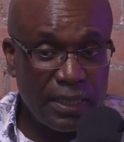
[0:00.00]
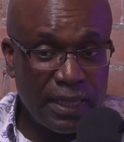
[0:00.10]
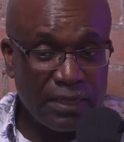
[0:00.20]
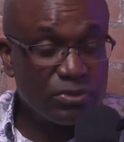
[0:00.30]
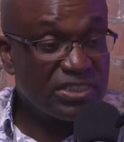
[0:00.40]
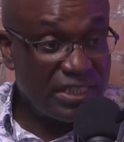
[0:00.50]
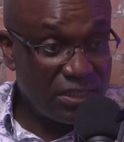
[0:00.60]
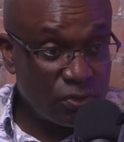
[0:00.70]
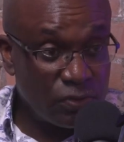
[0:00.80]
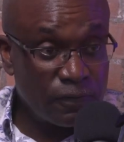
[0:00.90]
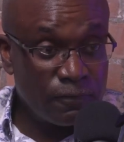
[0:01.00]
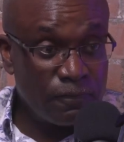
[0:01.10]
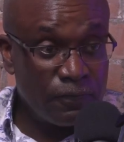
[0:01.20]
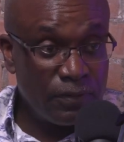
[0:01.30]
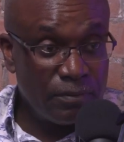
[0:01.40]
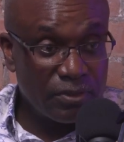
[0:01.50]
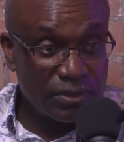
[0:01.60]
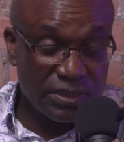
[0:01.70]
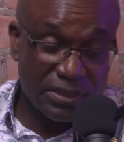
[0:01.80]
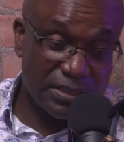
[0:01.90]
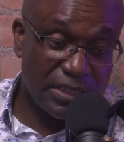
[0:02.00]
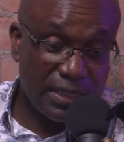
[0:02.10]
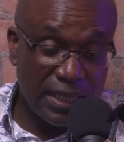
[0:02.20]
And it was cynical because, as I said,